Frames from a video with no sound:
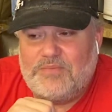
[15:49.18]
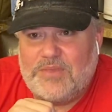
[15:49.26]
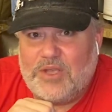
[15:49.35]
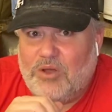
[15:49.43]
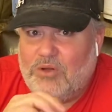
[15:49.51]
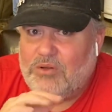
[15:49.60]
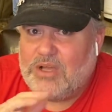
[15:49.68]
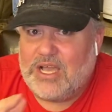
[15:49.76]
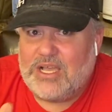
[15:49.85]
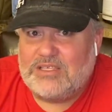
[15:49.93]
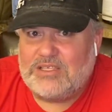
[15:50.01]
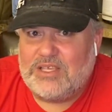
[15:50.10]
All
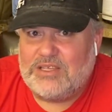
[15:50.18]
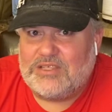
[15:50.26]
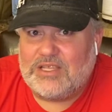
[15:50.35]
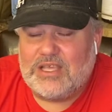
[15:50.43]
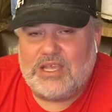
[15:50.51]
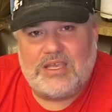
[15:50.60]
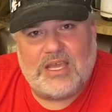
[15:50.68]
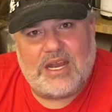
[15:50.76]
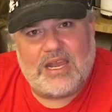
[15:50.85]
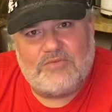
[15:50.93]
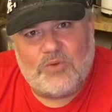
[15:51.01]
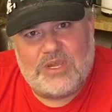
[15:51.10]
kinds of things like that. You got to
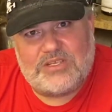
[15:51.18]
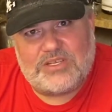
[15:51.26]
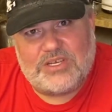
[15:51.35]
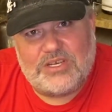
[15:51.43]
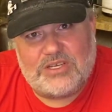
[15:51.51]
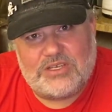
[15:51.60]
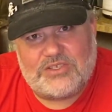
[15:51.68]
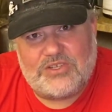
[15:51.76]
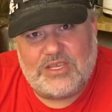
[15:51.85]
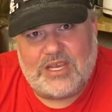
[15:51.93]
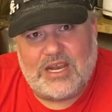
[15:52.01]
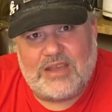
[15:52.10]
have ways to cook, so
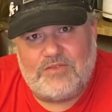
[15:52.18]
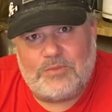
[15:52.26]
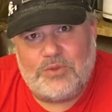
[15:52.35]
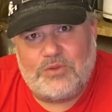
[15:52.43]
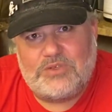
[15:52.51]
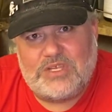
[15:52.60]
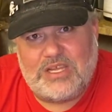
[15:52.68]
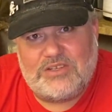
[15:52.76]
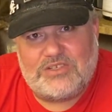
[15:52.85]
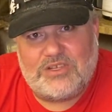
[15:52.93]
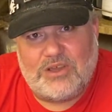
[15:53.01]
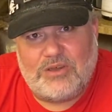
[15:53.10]
you got to have your butane
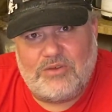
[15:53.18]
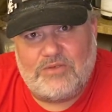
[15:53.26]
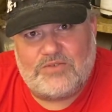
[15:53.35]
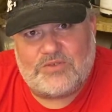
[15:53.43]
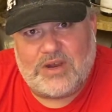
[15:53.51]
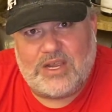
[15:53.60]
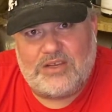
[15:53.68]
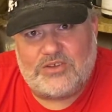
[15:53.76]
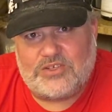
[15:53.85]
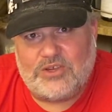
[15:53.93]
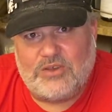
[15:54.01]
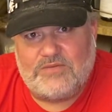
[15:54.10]
stoves, right? Your
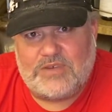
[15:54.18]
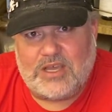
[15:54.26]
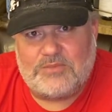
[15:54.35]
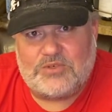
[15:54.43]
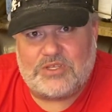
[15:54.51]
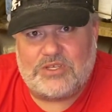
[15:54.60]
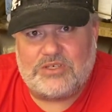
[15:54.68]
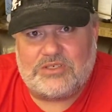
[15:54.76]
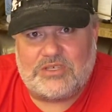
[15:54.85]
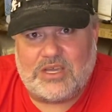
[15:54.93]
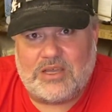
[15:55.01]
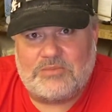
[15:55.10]
stove tops, your
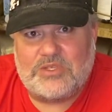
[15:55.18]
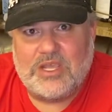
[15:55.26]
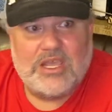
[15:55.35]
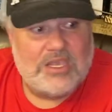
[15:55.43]
cooktops.